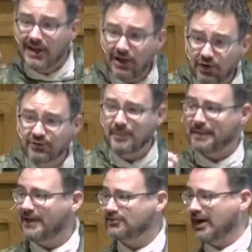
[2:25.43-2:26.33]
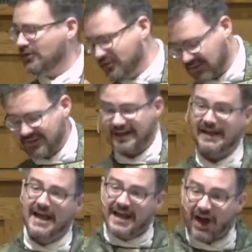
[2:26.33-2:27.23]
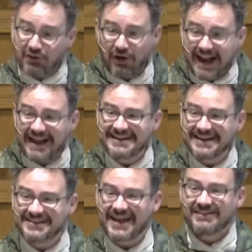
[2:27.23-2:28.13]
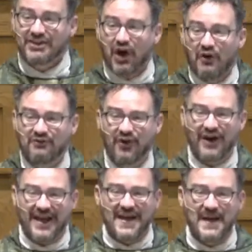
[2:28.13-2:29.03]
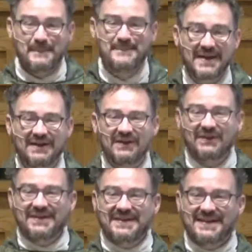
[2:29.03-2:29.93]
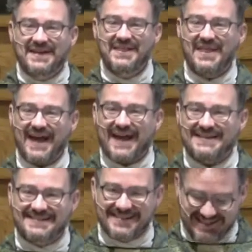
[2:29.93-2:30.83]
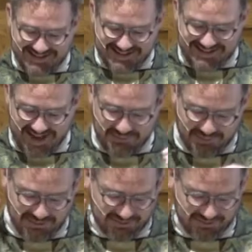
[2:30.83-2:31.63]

Here's the pledge card. Just kidding. Great idea, David. Go for it. Build that temple.